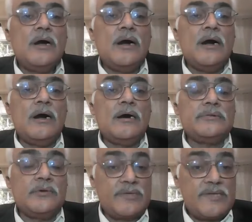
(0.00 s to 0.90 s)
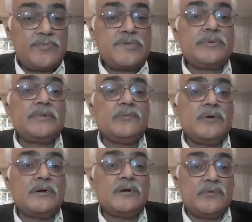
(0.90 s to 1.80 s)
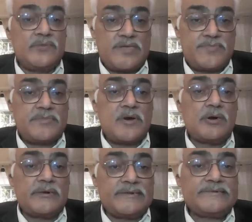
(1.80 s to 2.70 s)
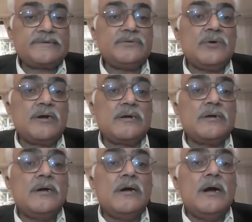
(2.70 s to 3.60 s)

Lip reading: the way people work, the way organization work,